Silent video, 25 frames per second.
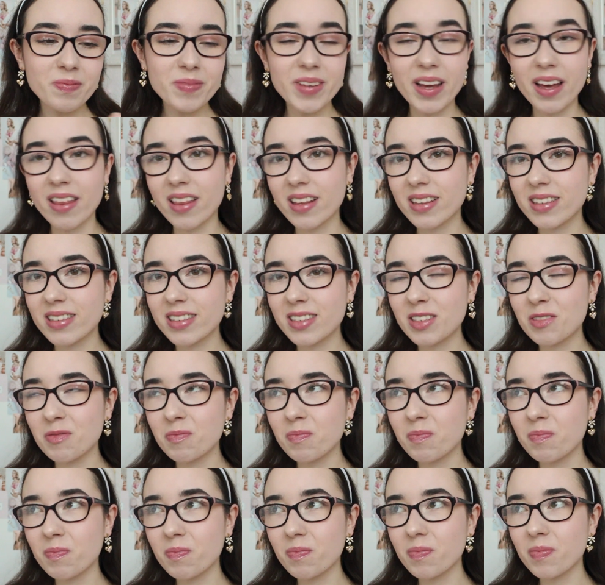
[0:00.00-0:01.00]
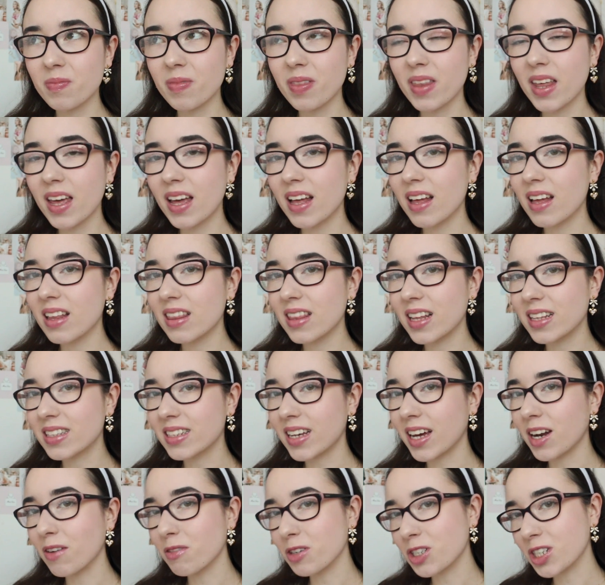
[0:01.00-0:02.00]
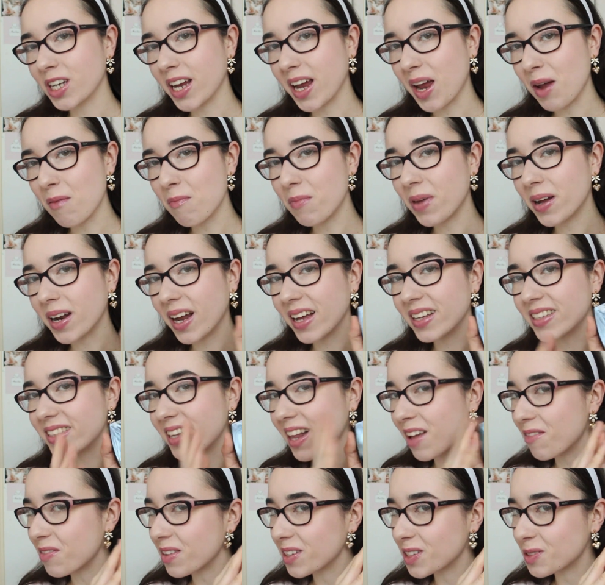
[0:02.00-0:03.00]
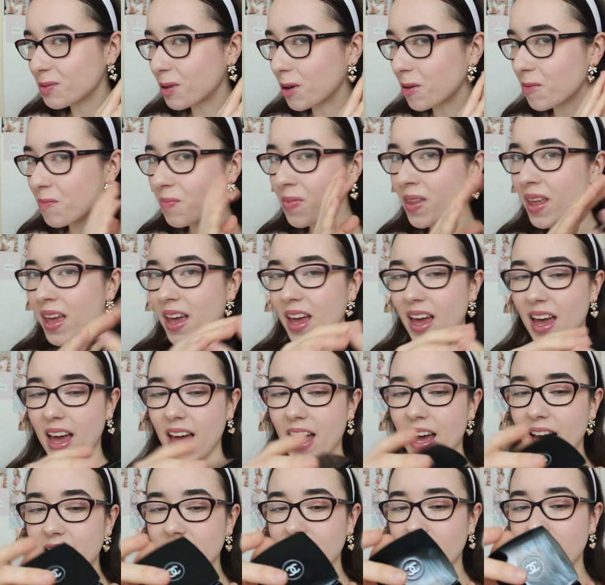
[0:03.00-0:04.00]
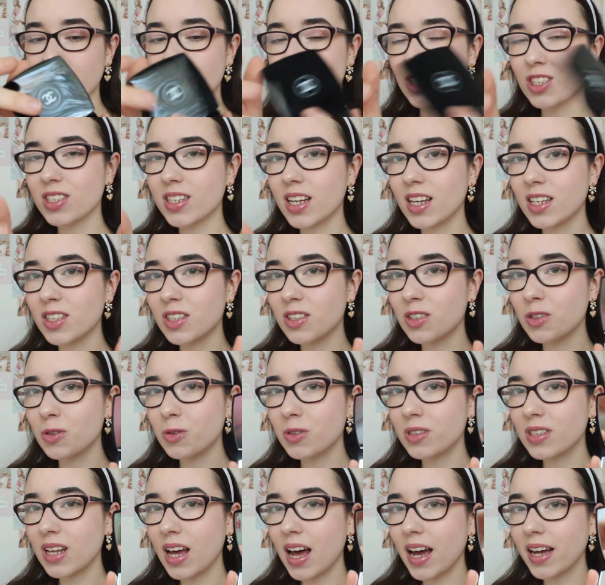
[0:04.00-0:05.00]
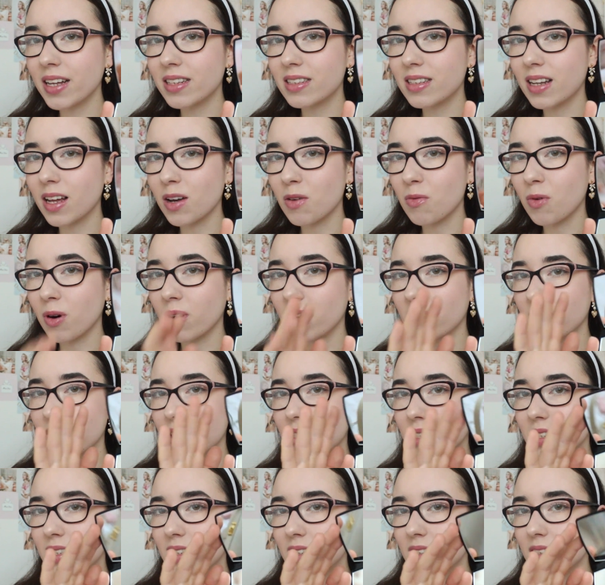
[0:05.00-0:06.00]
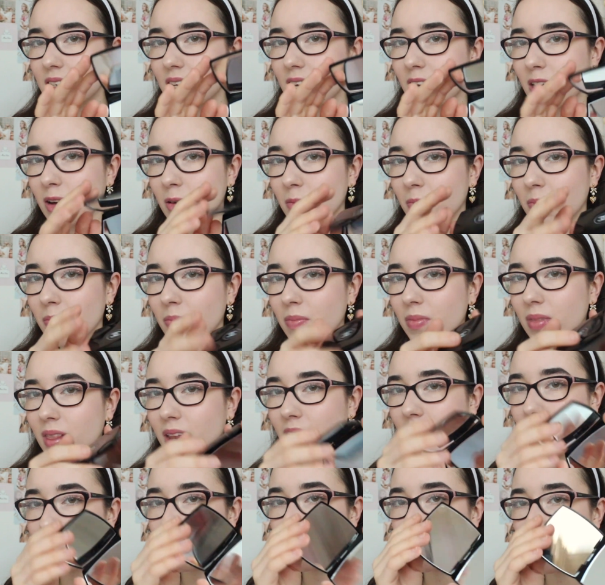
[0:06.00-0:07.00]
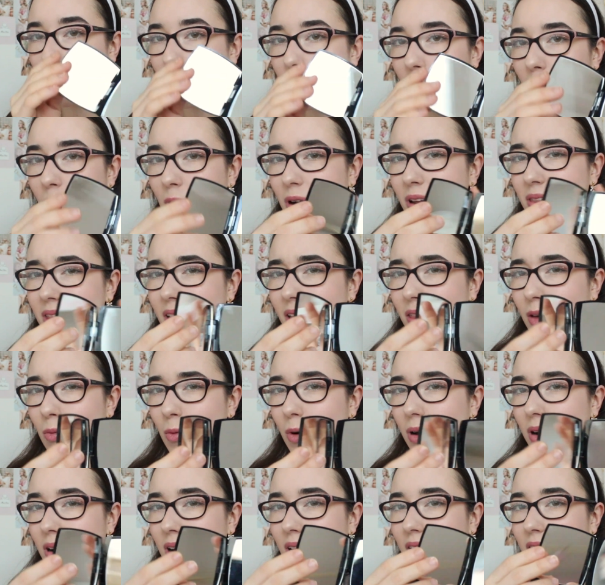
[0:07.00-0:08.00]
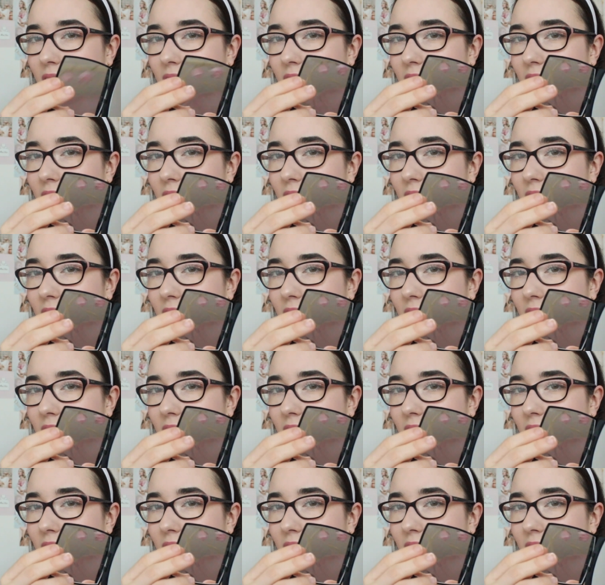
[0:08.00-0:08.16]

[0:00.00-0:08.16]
yeah, that's kind of a shame, but I still have this one. And yeah, it just has two sides. Like one is like the normal one, and the other one